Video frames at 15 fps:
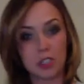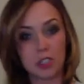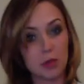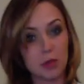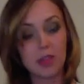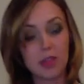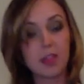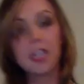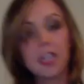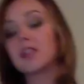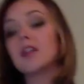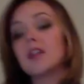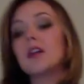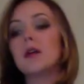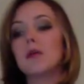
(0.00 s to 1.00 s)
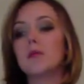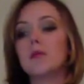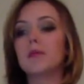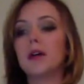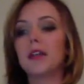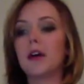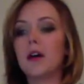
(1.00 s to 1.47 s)
with it,
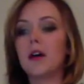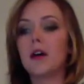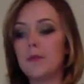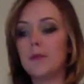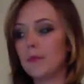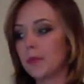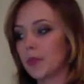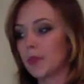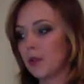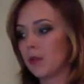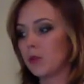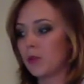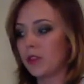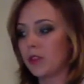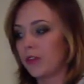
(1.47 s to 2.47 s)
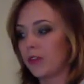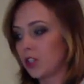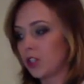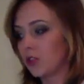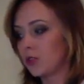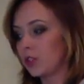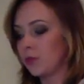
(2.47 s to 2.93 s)
but with
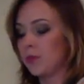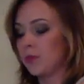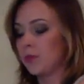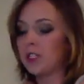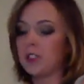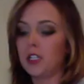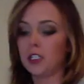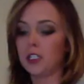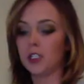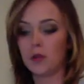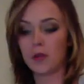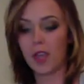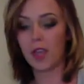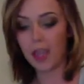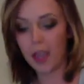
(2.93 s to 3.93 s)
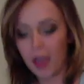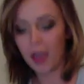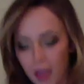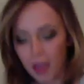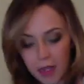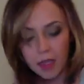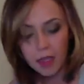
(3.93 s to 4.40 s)
vertical hooping, you
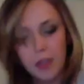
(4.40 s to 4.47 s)
can,